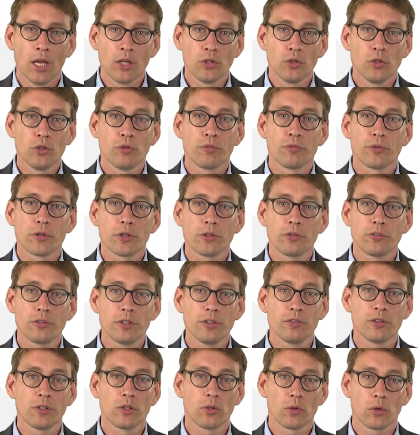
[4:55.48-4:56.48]

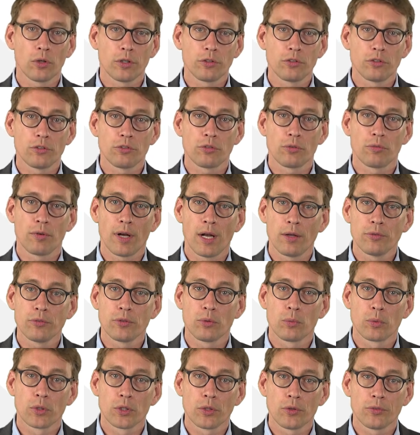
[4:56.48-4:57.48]
Universities and colleges around
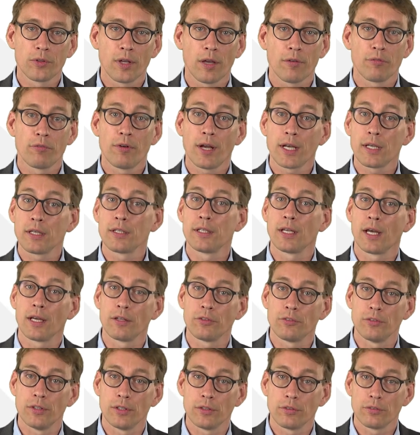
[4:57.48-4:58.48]
the world have
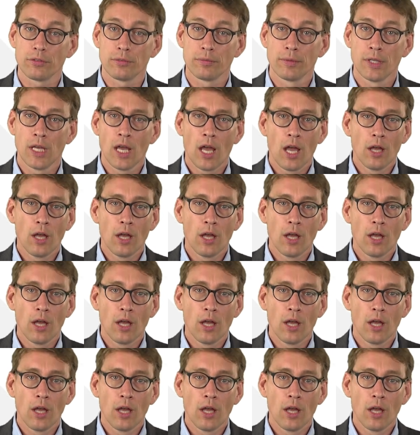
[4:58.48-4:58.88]
recognized this.